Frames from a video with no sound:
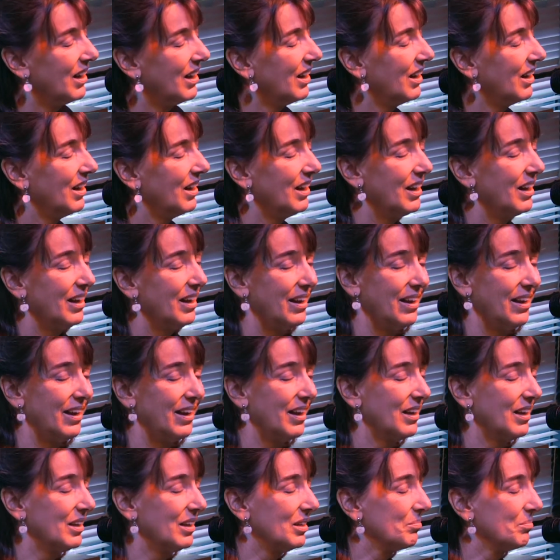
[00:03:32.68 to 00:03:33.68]
I
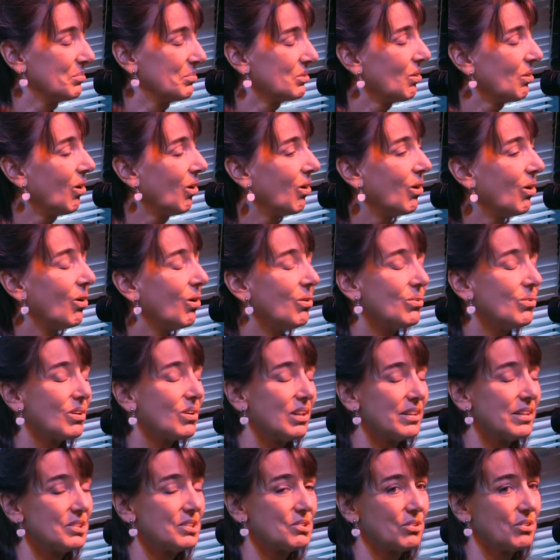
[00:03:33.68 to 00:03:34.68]
am
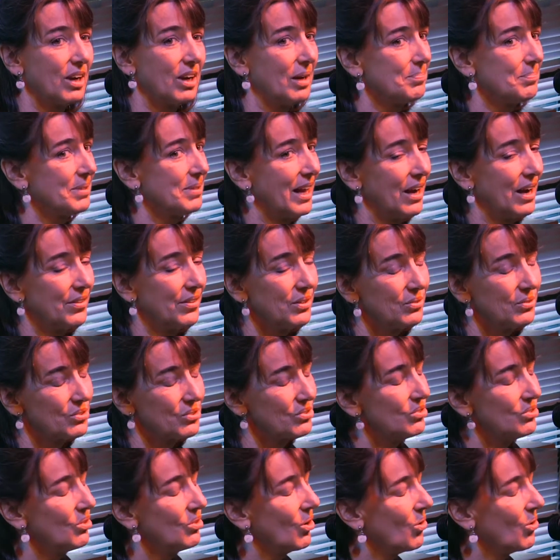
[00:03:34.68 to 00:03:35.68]
totally trapped now. There
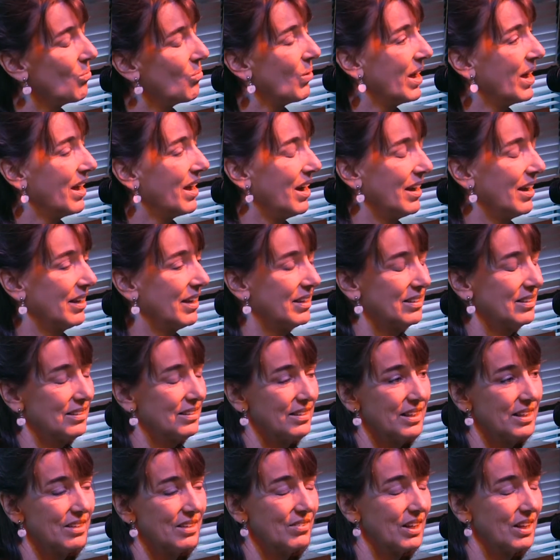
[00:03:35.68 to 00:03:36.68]
is no way I can
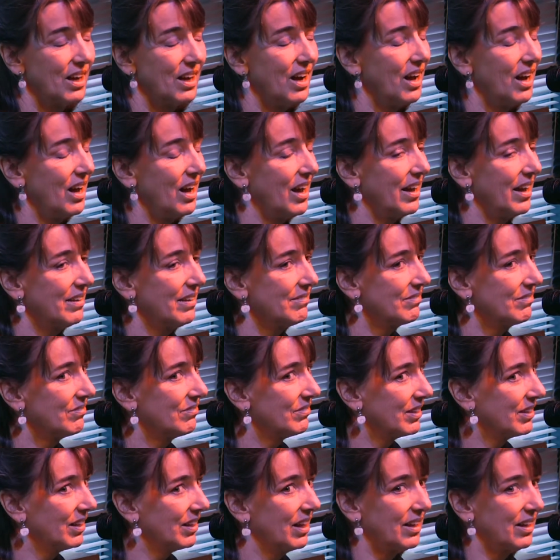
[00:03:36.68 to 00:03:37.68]
leave it. I
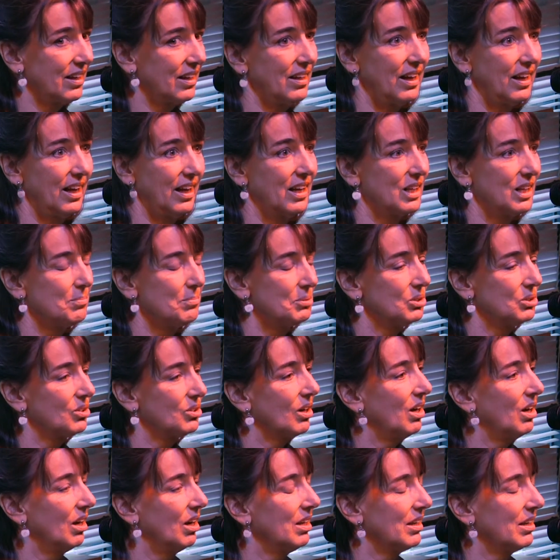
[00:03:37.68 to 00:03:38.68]
feel like an animal
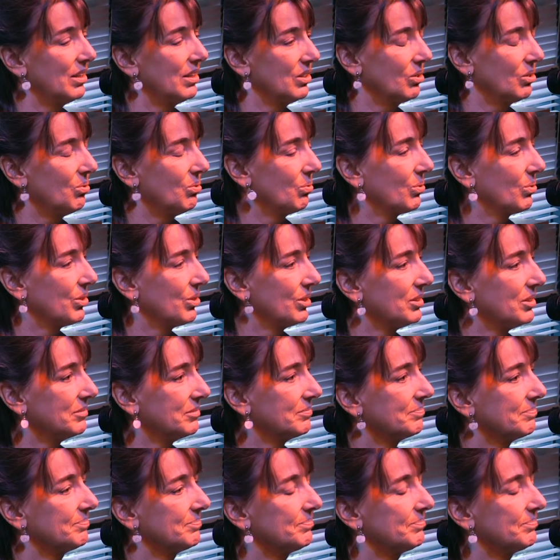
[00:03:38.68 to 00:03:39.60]
caught in the corner.